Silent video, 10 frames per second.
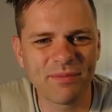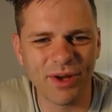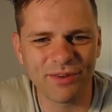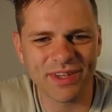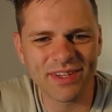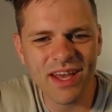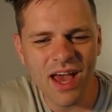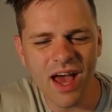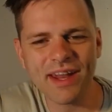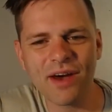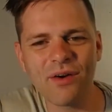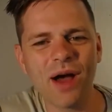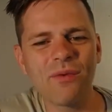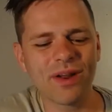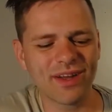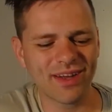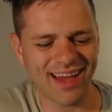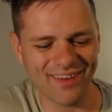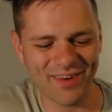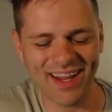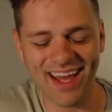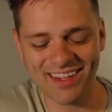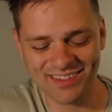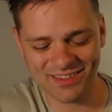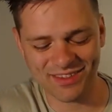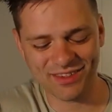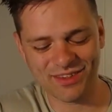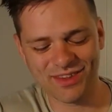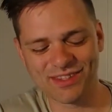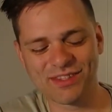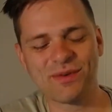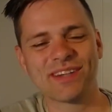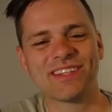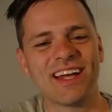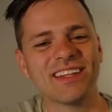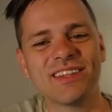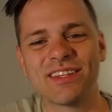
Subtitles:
Perfect. Now I wanna ask this question.